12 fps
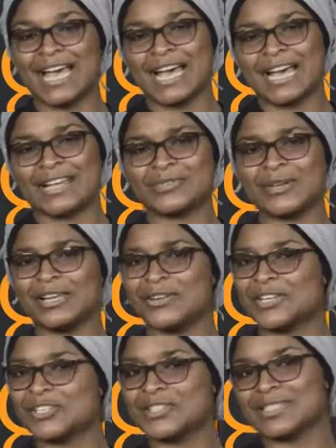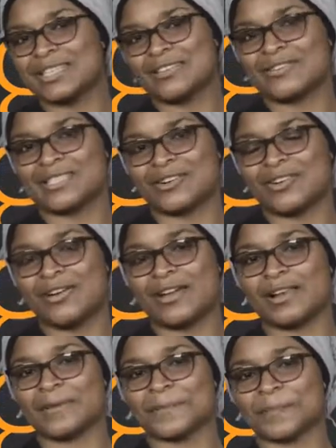As well, you can just give us a
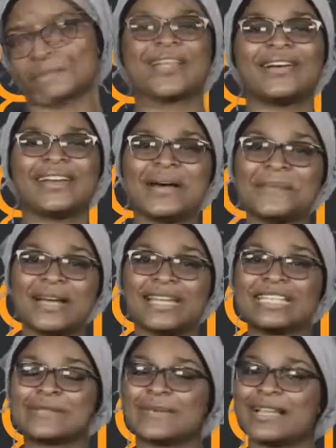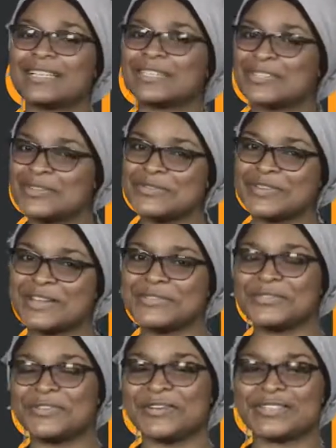call. Our number is +2
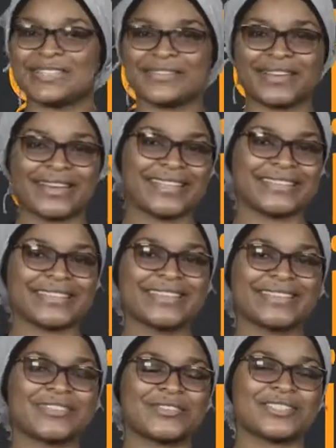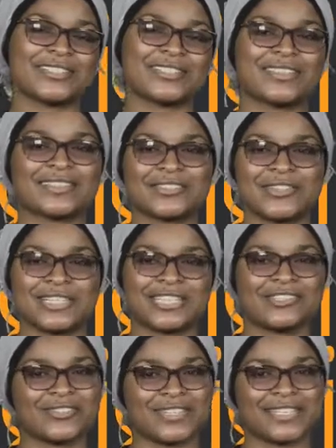54 796 26
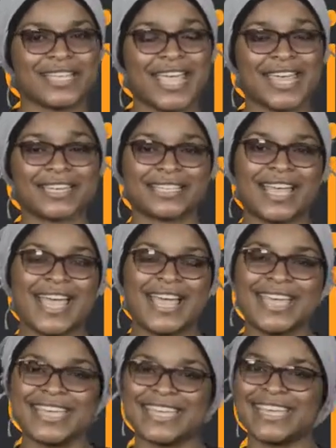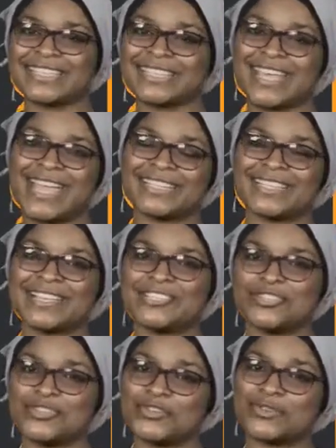20 28. Yes, guys,
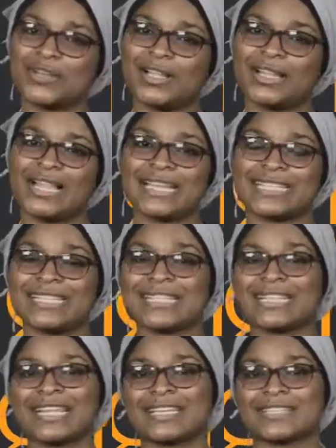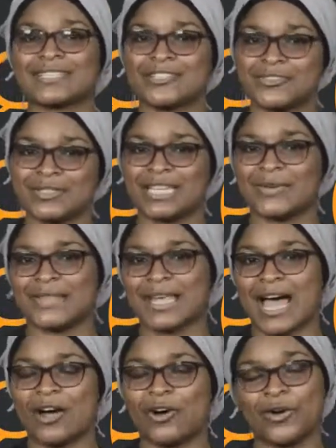as usual, until next Tuesday with
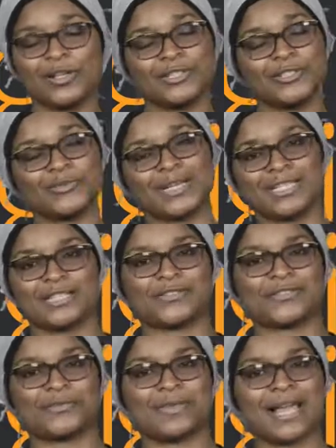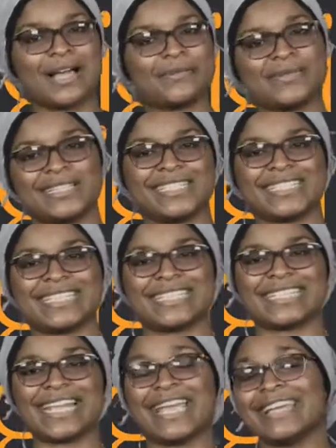a whole new magic from Blackmagic
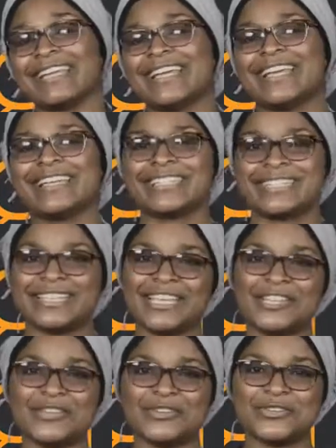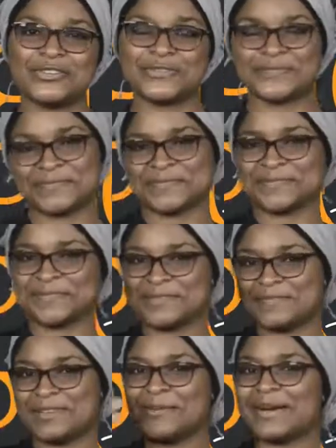Design. See you.
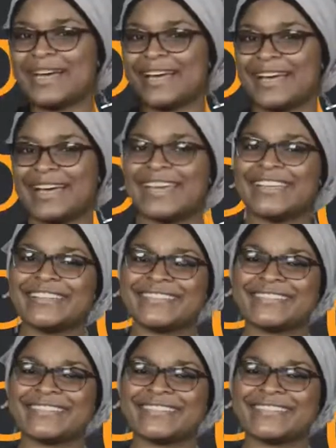Bye-bye.